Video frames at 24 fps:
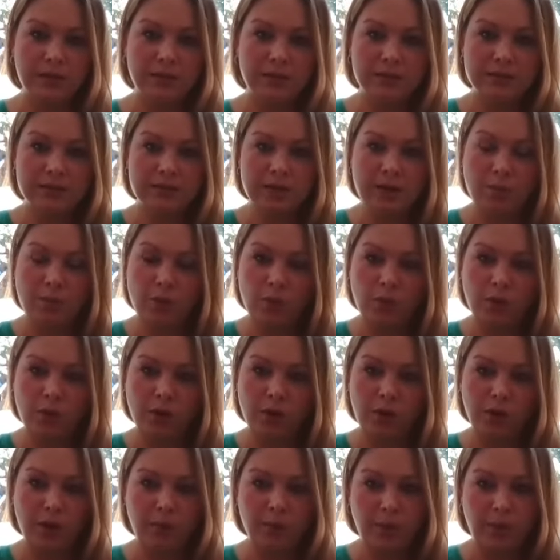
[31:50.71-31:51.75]
some
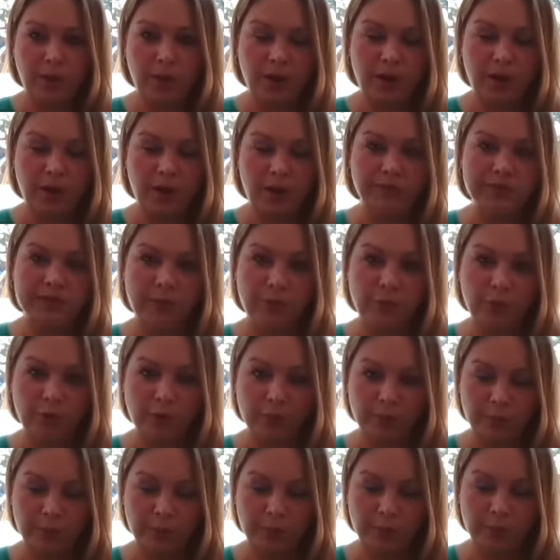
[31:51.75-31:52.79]
were above, some
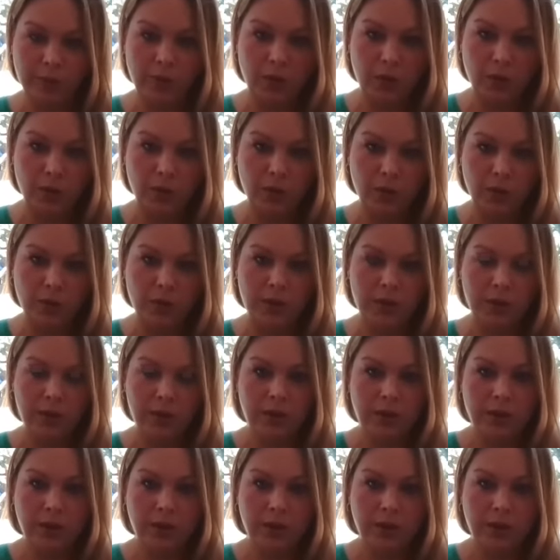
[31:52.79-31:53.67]
were below.